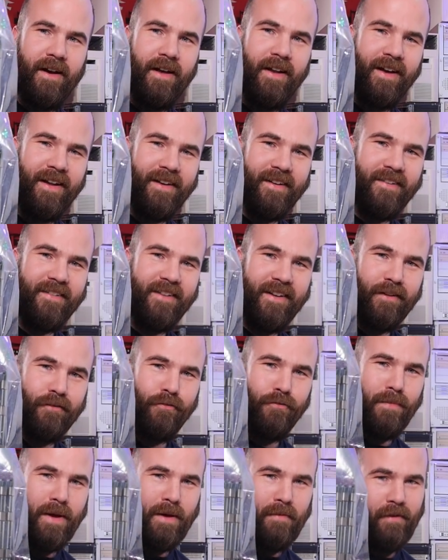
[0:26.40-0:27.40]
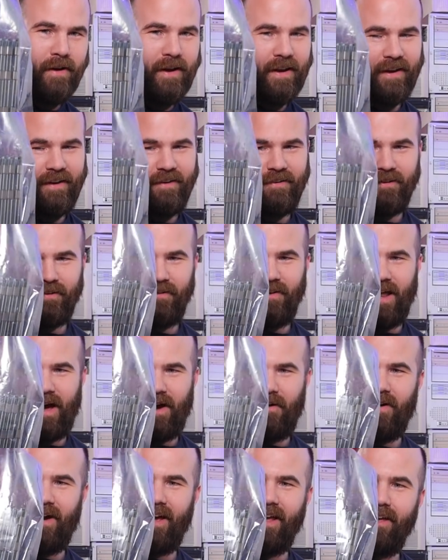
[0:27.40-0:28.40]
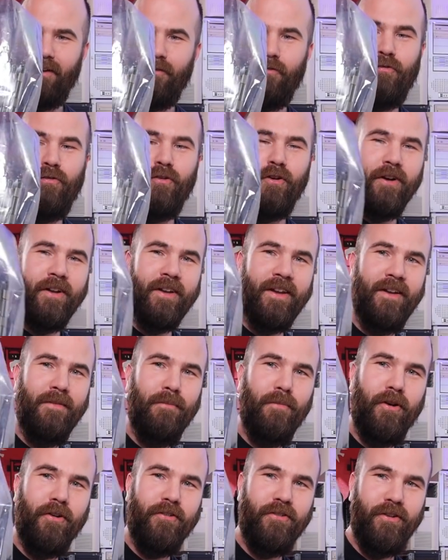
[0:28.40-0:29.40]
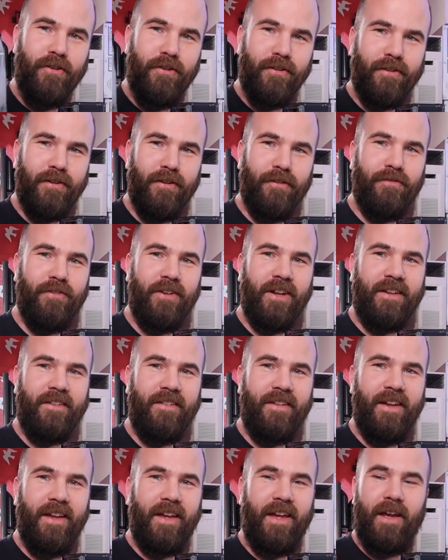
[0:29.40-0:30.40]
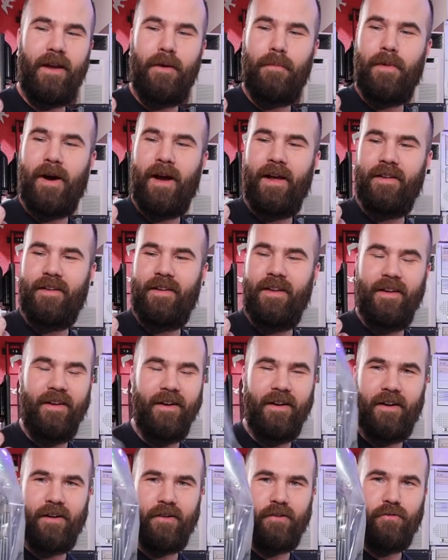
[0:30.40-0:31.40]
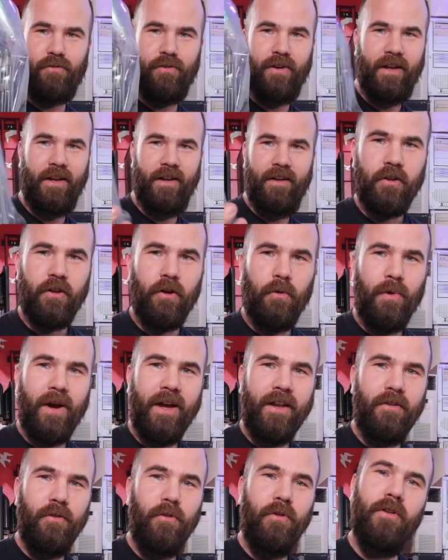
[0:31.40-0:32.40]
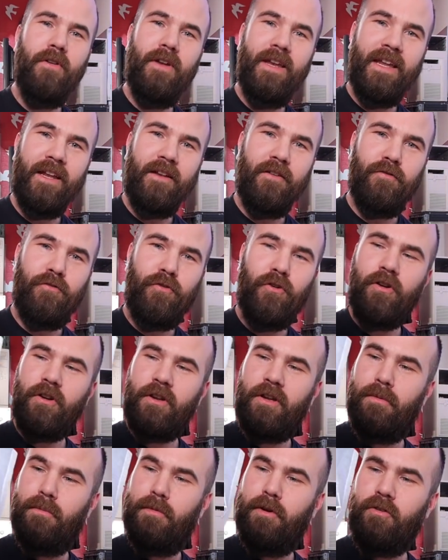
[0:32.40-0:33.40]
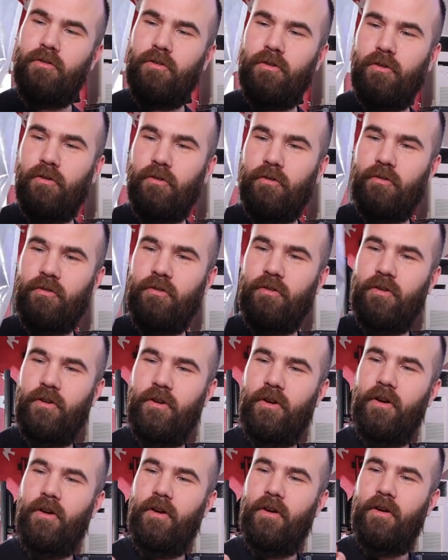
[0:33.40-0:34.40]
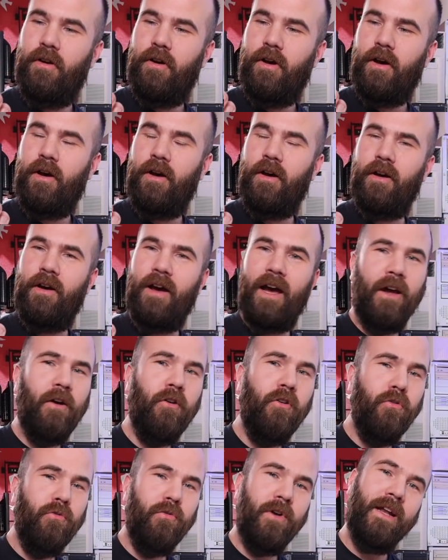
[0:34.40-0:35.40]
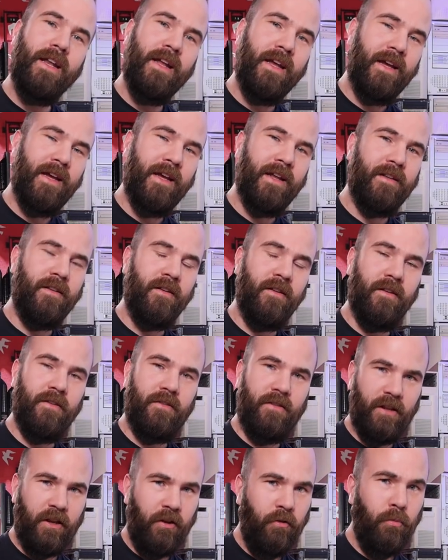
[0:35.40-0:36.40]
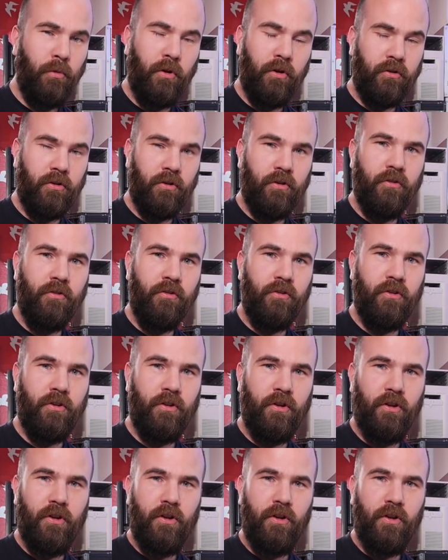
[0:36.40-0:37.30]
another set of memory, so now I have 14 modules of 16 GB DDR3. So why do you need 14 modules? I already had 6 modules